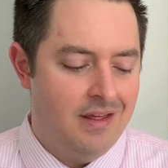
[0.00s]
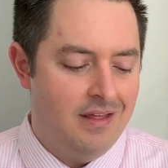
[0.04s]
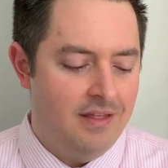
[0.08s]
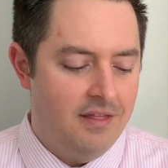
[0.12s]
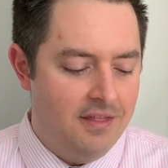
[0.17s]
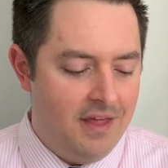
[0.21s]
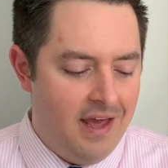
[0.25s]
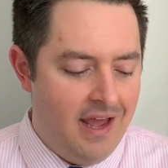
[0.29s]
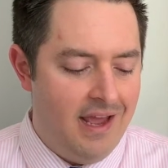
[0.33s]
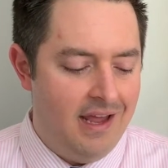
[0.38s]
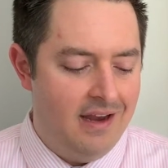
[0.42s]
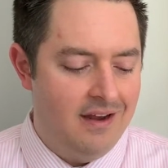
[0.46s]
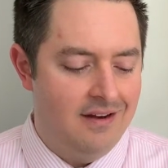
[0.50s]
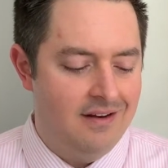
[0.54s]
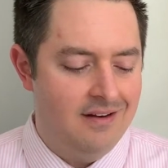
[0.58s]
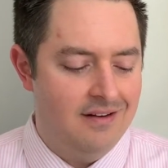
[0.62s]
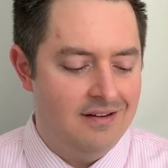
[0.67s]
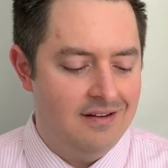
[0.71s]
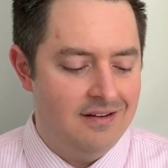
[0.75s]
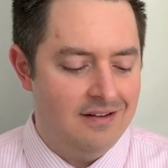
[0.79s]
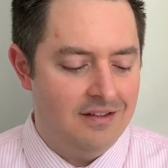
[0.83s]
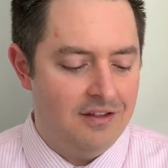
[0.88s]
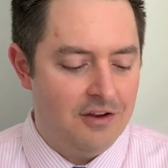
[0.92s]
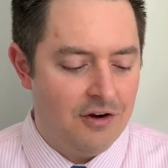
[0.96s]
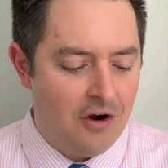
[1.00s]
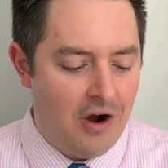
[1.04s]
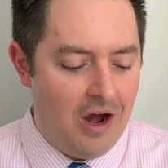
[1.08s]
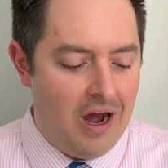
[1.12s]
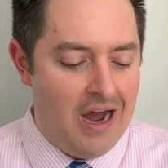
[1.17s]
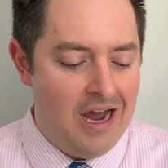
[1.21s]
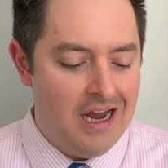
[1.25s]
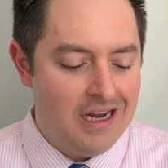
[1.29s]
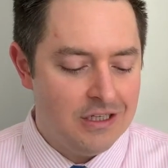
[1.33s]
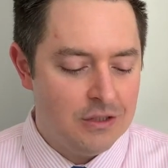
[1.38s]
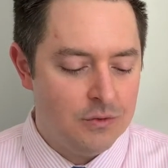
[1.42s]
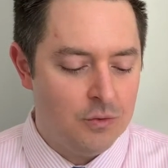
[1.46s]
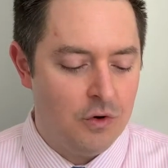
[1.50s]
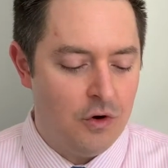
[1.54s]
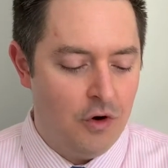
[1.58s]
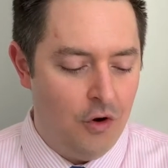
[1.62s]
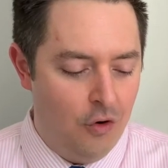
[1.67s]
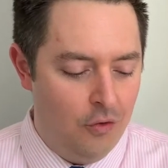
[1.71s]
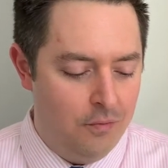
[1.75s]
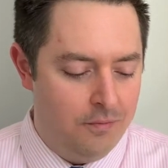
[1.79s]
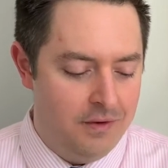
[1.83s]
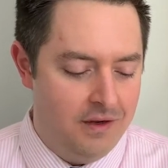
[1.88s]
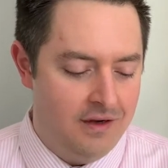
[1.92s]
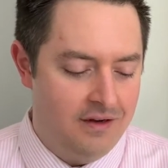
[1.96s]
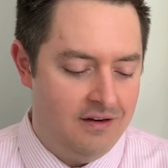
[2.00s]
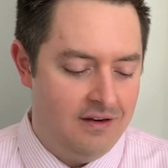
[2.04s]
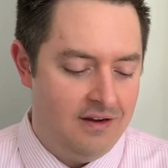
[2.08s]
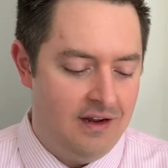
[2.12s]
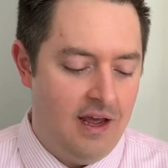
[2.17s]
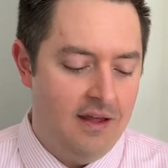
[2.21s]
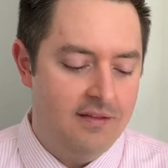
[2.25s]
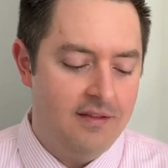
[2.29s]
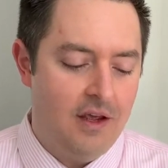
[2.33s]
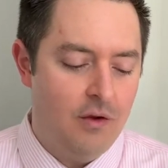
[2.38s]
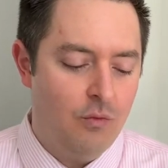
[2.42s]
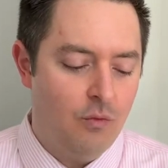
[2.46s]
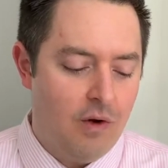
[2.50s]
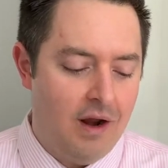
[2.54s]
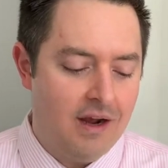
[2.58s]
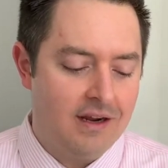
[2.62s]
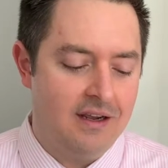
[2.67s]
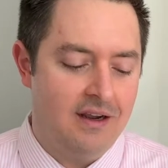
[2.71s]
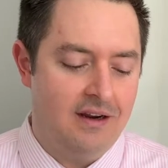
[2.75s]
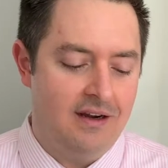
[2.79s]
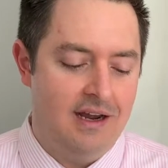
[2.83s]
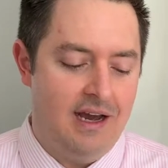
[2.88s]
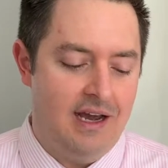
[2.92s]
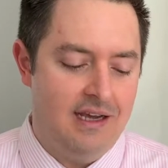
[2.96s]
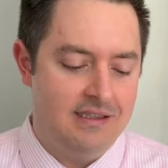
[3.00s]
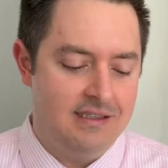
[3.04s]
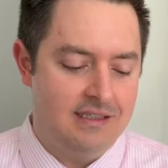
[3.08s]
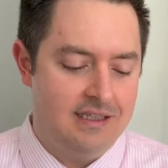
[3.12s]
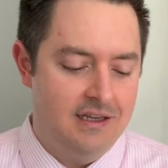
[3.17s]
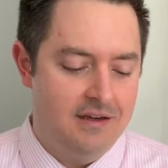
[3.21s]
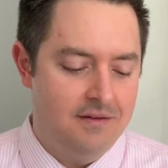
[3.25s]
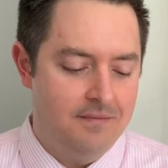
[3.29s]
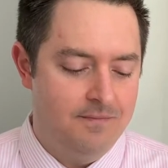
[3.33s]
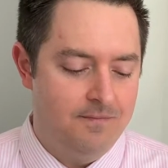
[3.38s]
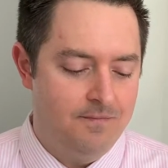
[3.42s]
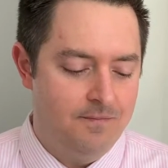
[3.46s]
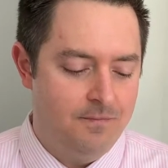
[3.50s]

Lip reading: Then their eyes were opened, and they recognized him,